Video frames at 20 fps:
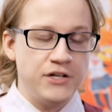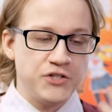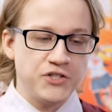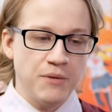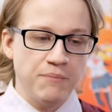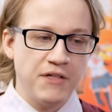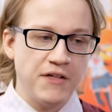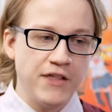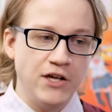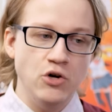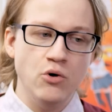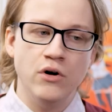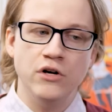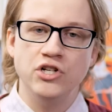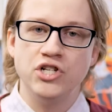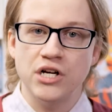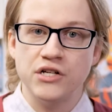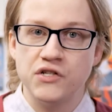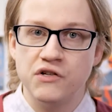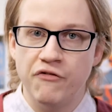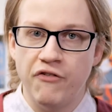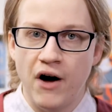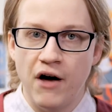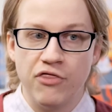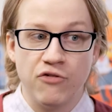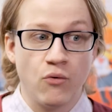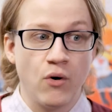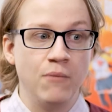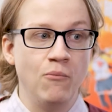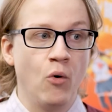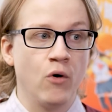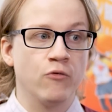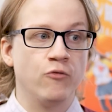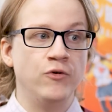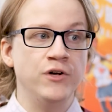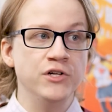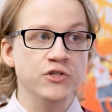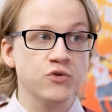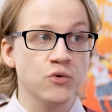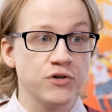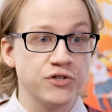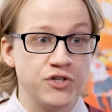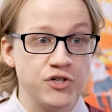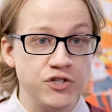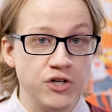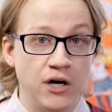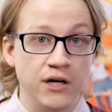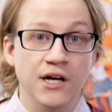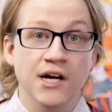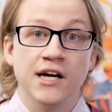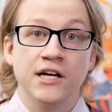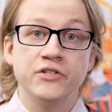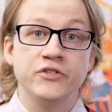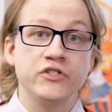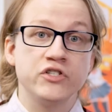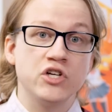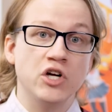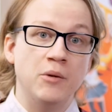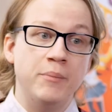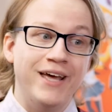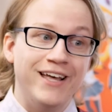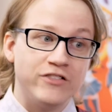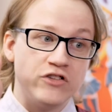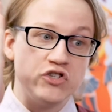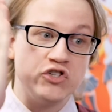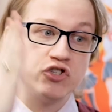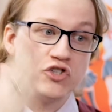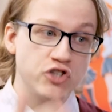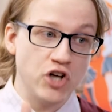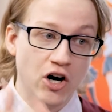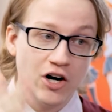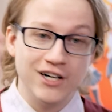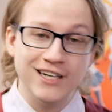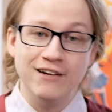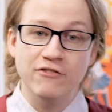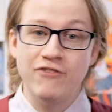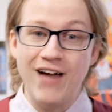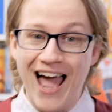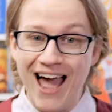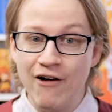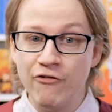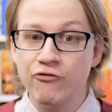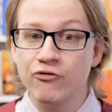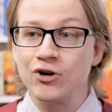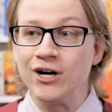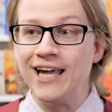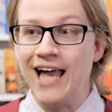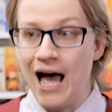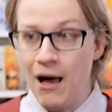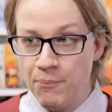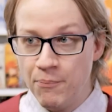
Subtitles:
It is something that you can justify throwing more resources on because it's going to be at the start of every